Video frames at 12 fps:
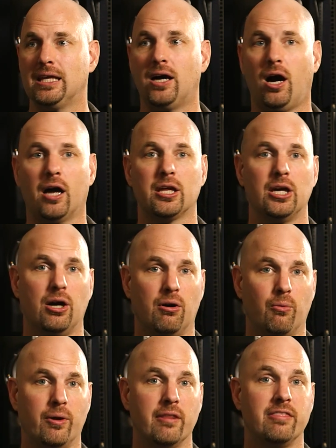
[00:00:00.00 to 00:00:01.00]
the
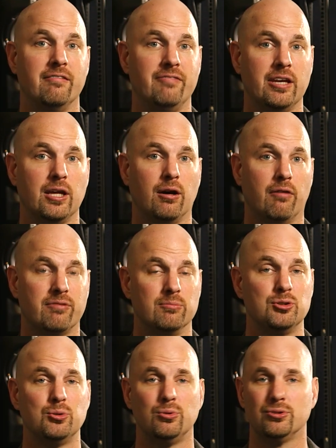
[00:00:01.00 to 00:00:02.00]
audio with the video
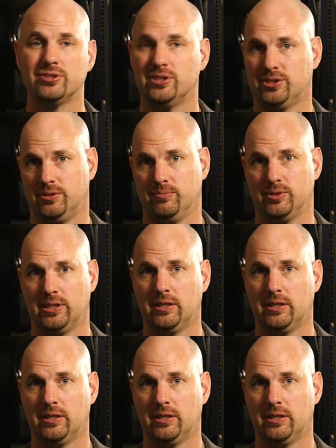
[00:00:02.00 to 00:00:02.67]
from dual systems.